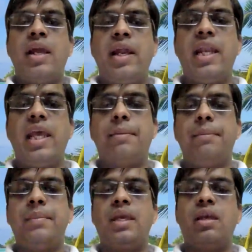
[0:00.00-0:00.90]
Headache
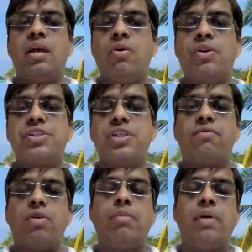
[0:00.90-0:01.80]
may
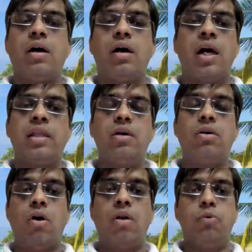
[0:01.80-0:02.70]
originate from either
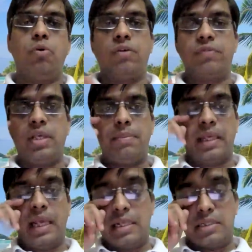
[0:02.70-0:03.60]
or both of the
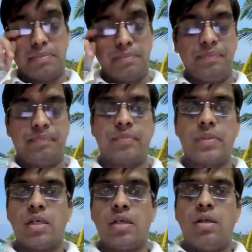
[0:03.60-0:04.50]
mechanisms.
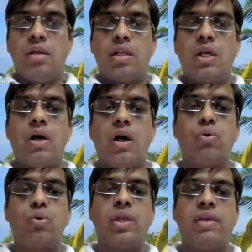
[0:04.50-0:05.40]
Now, how
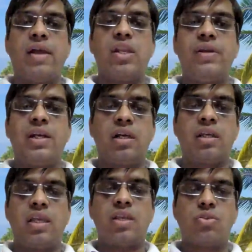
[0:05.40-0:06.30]
to evaluate a
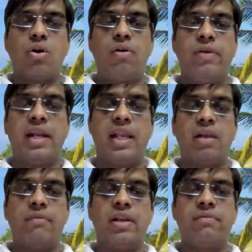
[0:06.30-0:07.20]
case of
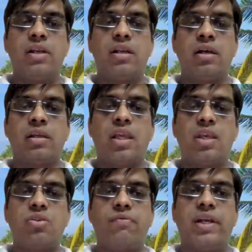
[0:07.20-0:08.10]
headache? Whenever a
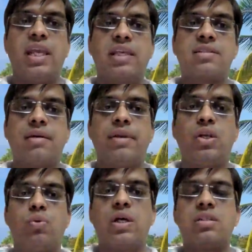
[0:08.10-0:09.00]
case of headache is coming
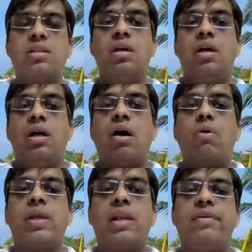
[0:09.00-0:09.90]
to us,
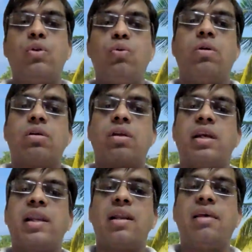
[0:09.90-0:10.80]
how can we do
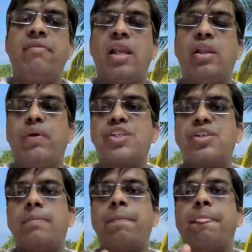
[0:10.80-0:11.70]
clinical evaluation?